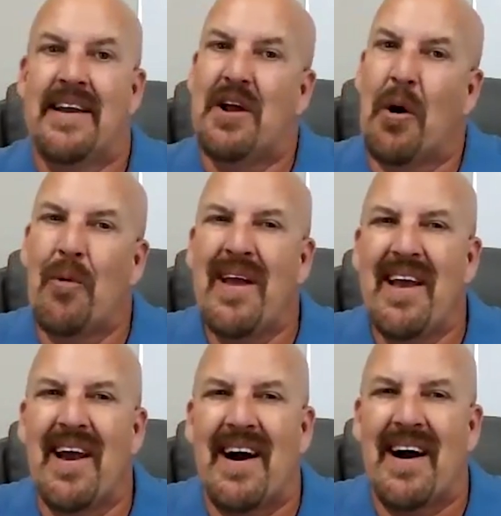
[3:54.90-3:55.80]

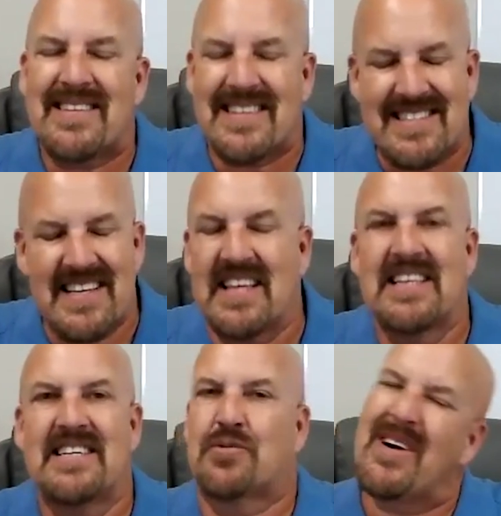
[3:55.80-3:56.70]
We, to say the
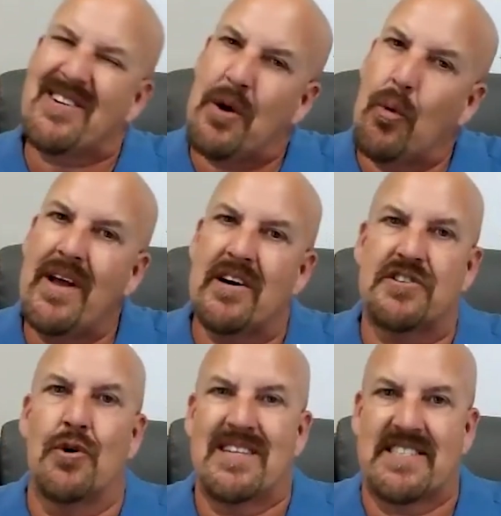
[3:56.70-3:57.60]
least, we are
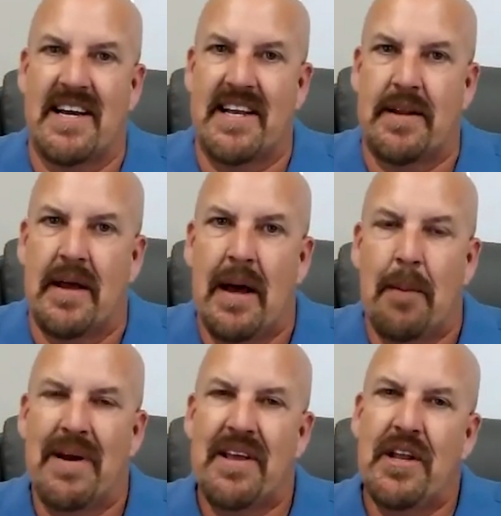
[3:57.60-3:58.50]
so excited.
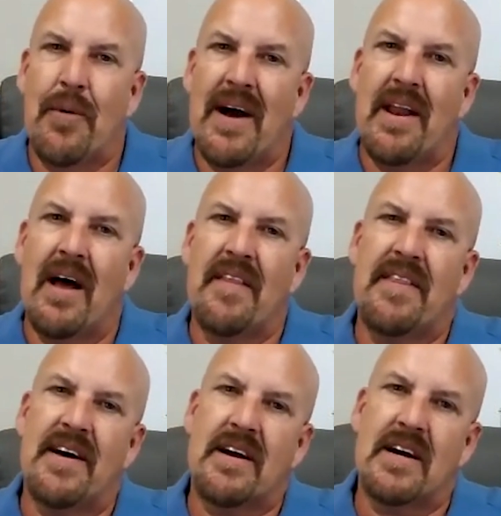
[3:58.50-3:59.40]
But you know what?
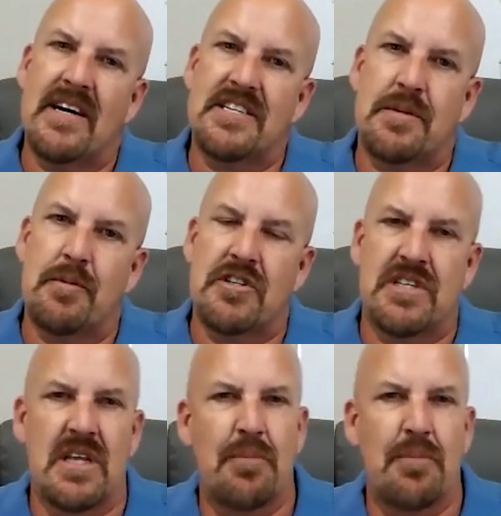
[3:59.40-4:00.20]
The customers and the